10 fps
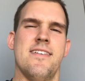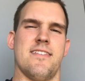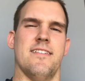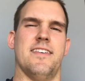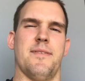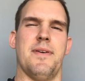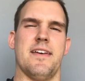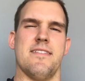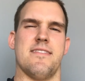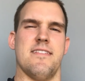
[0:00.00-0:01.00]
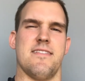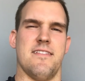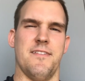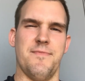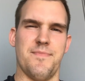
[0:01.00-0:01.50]
It's going to take being
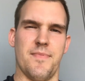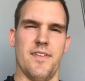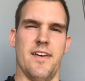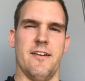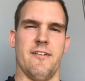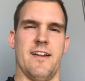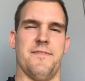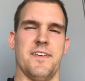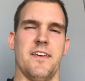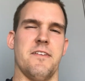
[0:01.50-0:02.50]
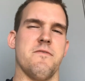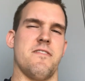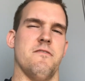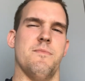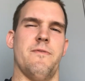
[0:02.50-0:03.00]
consistent, and you're going to have to get
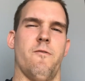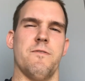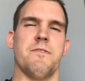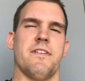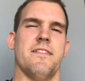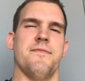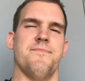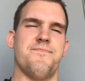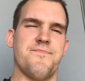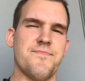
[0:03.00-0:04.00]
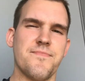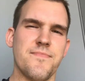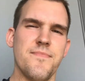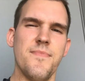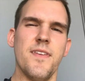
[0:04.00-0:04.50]
used to it before you can
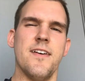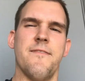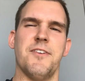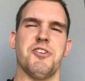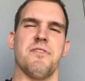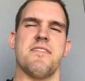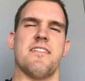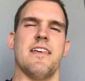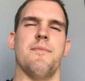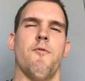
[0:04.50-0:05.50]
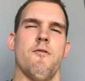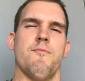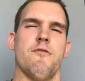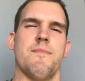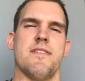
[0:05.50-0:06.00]
eventually see more
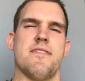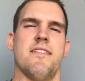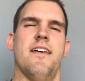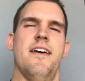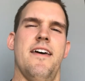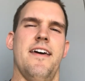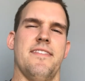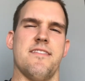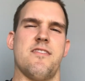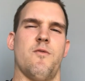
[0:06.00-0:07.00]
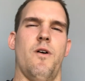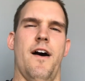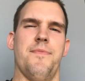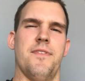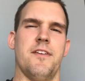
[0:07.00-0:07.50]
improvements in the
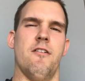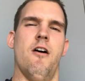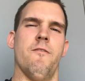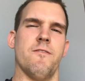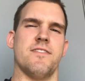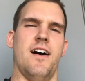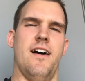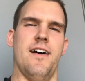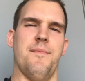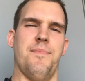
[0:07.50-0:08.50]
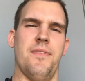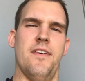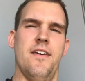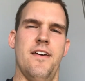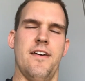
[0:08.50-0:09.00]
squat. Over time,
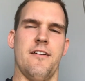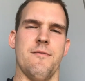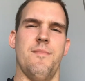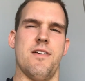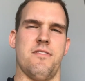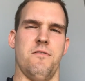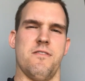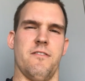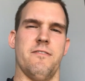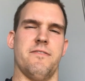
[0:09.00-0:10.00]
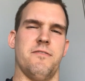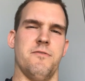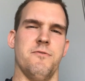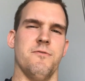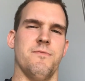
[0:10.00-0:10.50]
your muscles are going
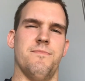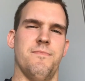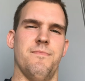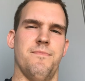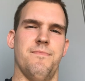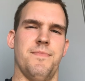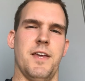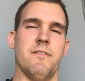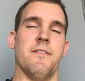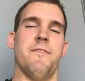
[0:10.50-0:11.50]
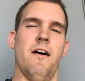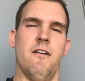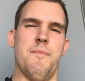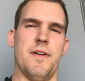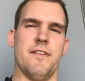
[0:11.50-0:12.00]
to
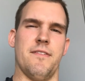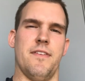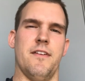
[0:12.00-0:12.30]
develop, and